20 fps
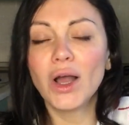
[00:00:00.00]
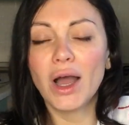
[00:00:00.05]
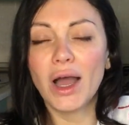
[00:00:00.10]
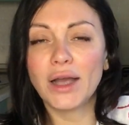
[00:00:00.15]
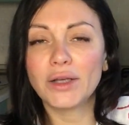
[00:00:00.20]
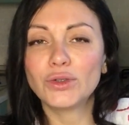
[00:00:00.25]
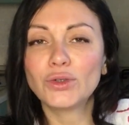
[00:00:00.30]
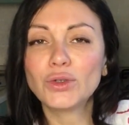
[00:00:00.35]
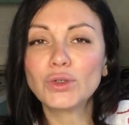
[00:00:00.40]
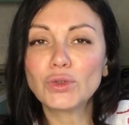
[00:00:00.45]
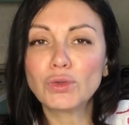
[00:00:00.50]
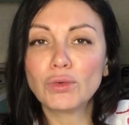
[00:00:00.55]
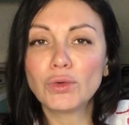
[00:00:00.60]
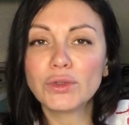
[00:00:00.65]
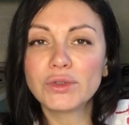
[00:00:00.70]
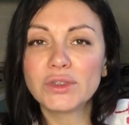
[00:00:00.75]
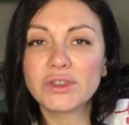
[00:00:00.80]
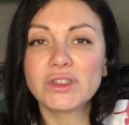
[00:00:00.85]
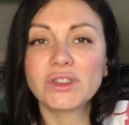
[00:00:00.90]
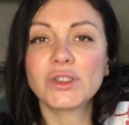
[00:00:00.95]
I don't
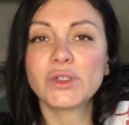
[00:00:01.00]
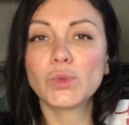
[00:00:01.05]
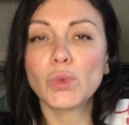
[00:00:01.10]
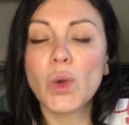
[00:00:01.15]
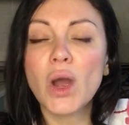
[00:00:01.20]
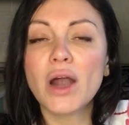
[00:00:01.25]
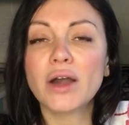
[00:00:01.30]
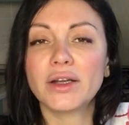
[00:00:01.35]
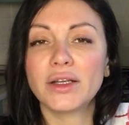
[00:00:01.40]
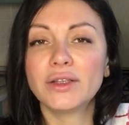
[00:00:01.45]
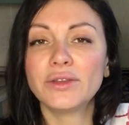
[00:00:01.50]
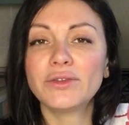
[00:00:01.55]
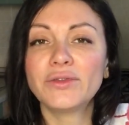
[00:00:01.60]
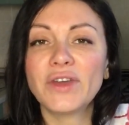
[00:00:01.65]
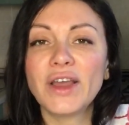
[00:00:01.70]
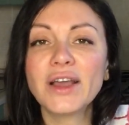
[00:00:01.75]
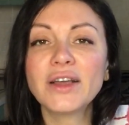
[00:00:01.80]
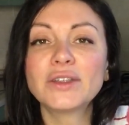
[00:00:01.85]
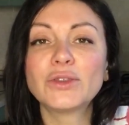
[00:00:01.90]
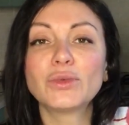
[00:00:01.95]
want this war. In
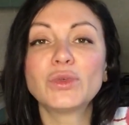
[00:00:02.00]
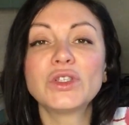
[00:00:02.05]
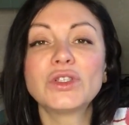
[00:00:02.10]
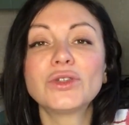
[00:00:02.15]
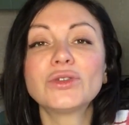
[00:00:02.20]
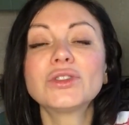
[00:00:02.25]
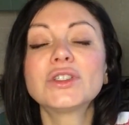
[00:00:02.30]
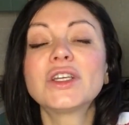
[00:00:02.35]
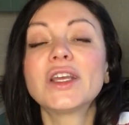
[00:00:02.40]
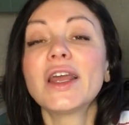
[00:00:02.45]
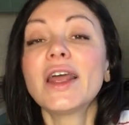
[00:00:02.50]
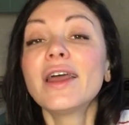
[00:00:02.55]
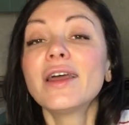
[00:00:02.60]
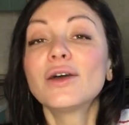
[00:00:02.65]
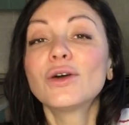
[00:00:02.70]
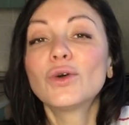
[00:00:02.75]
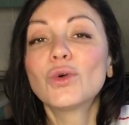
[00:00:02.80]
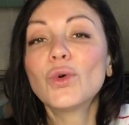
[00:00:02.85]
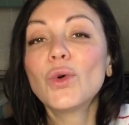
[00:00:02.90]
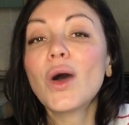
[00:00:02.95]
fact, we don't
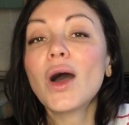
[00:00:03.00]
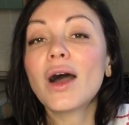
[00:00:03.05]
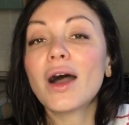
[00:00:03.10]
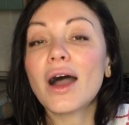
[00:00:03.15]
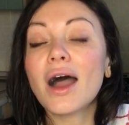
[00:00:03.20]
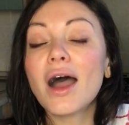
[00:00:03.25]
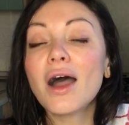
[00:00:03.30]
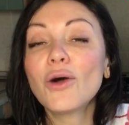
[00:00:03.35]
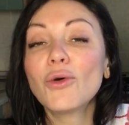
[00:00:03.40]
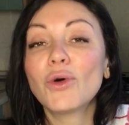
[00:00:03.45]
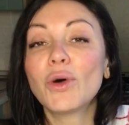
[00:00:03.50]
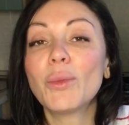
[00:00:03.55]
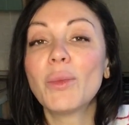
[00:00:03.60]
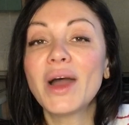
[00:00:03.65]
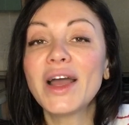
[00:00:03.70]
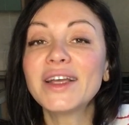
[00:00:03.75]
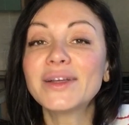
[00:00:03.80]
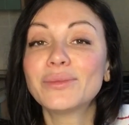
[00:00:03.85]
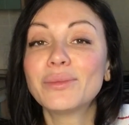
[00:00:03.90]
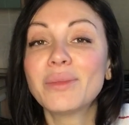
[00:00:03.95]
care who are our
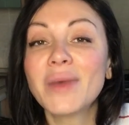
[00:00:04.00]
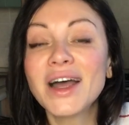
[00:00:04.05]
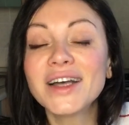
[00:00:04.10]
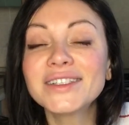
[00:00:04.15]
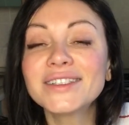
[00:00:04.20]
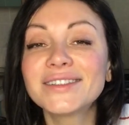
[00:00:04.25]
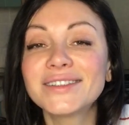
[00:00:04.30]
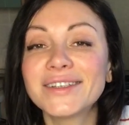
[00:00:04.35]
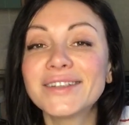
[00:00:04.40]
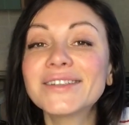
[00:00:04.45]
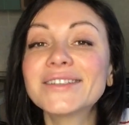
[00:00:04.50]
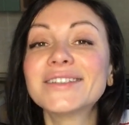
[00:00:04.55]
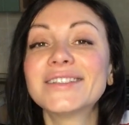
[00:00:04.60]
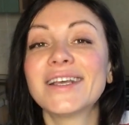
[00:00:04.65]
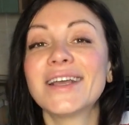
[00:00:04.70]
ma masters.